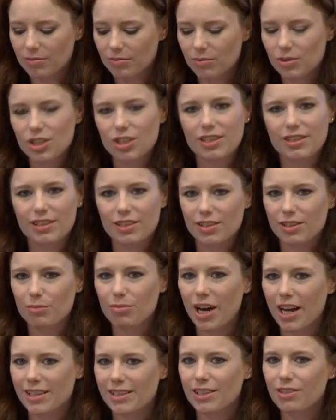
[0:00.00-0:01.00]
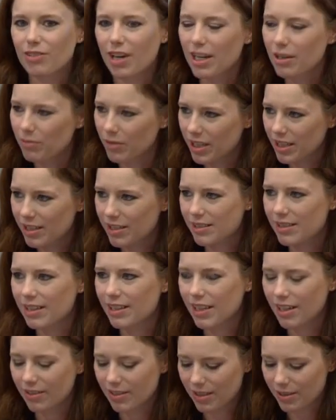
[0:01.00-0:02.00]
which isn't surprising, right? We can see
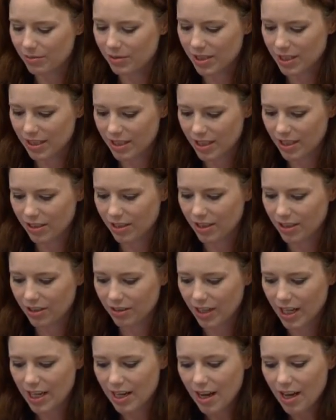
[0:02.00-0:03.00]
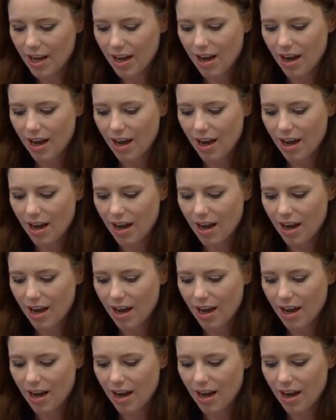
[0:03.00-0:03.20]
how this would deteriorate.